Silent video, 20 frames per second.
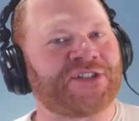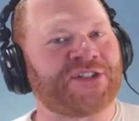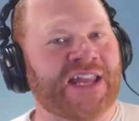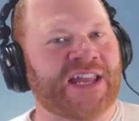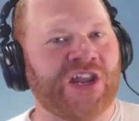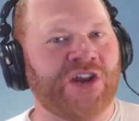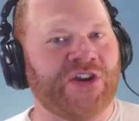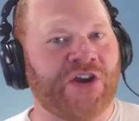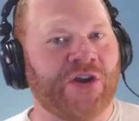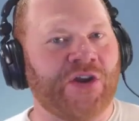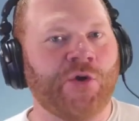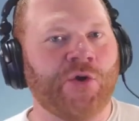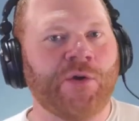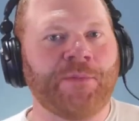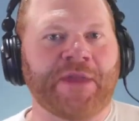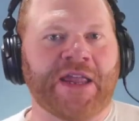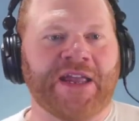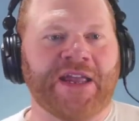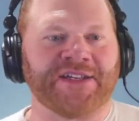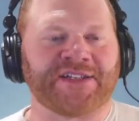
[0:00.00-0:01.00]
thing you do
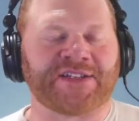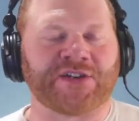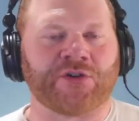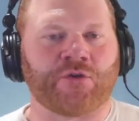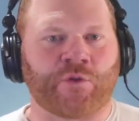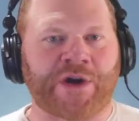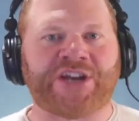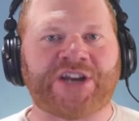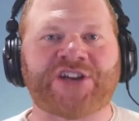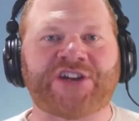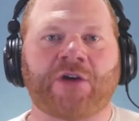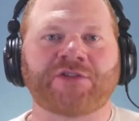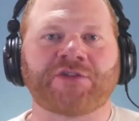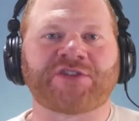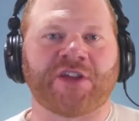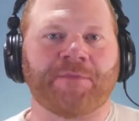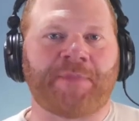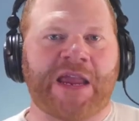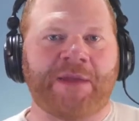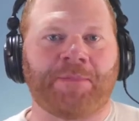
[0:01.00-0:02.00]
is reach out to
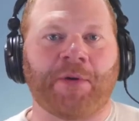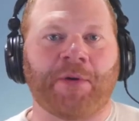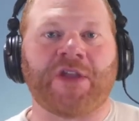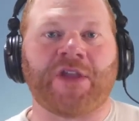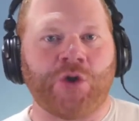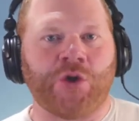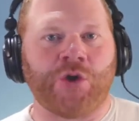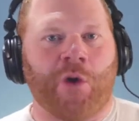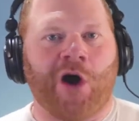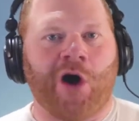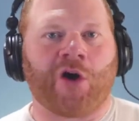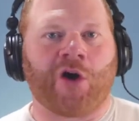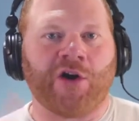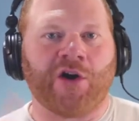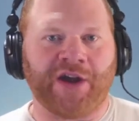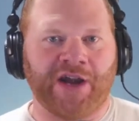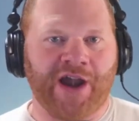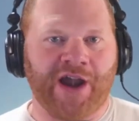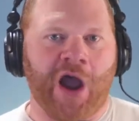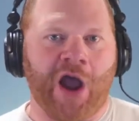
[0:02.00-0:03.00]
the people that you
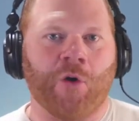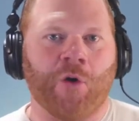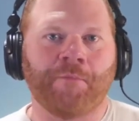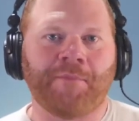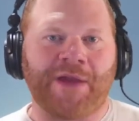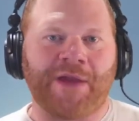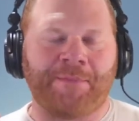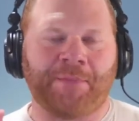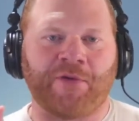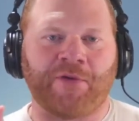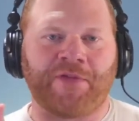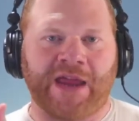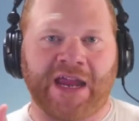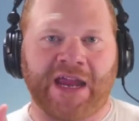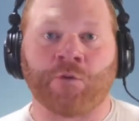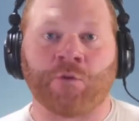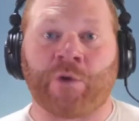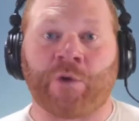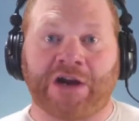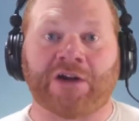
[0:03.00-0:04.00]
already know, people that
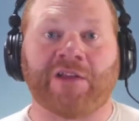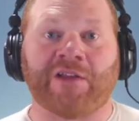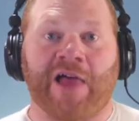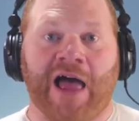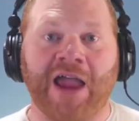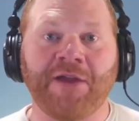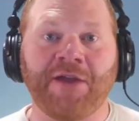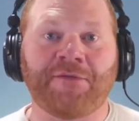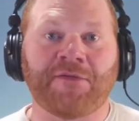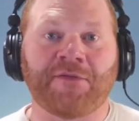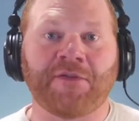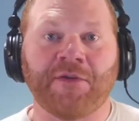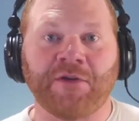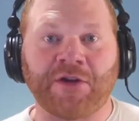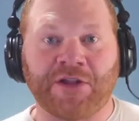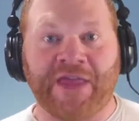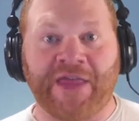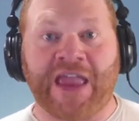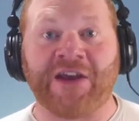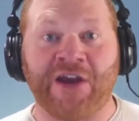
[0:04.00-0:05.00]
in real life,
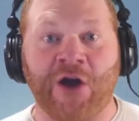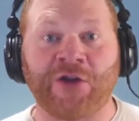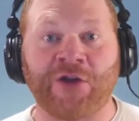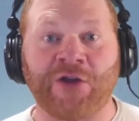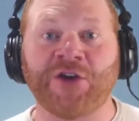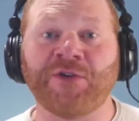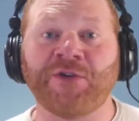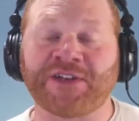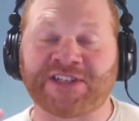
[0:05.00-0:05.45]
they know you.